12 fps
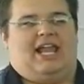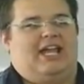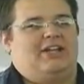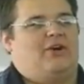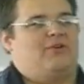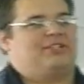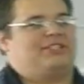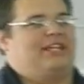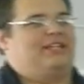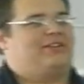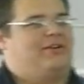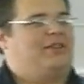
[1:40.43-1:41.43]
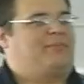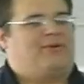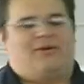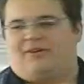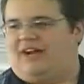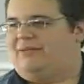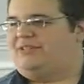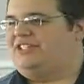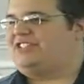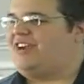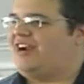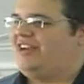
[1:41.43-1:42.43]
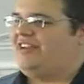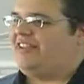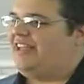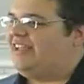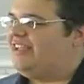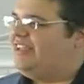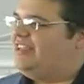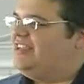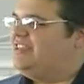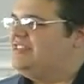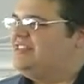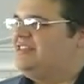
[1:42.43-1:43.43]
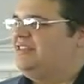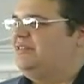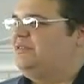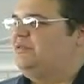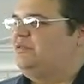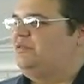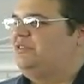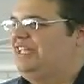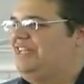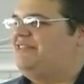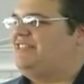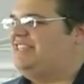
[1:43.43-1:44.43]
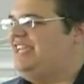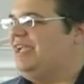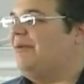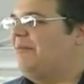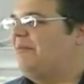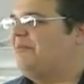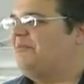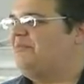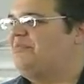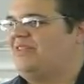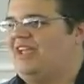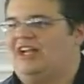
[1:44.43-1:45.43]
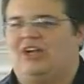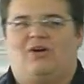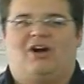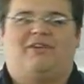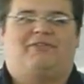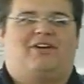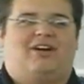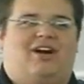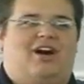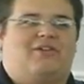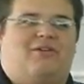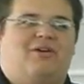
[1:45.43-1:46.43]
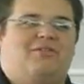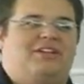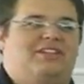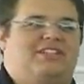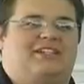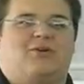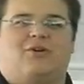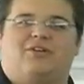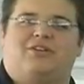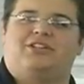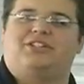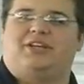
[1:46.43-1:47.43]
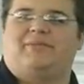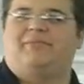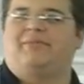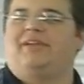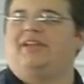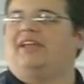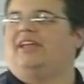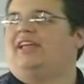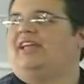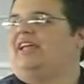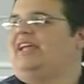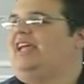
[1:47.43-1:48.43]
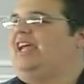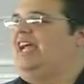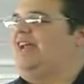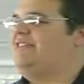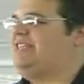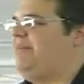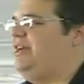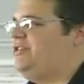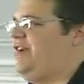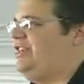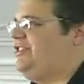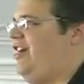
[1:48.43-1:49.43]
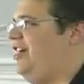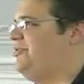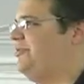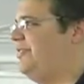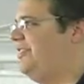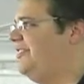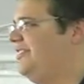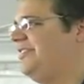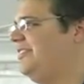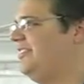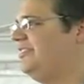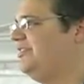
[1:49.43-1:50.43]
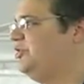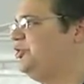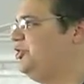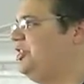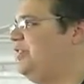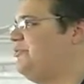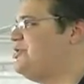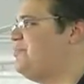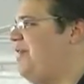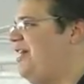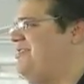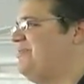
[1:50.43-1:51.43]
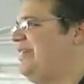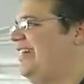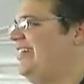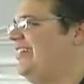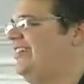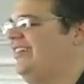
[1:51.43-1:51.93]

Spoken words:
And I noticed that during the program, she's starting to leave the team and go off on her own in the corner of the gym. Every time I tried to talk to her, she didn't respond to me.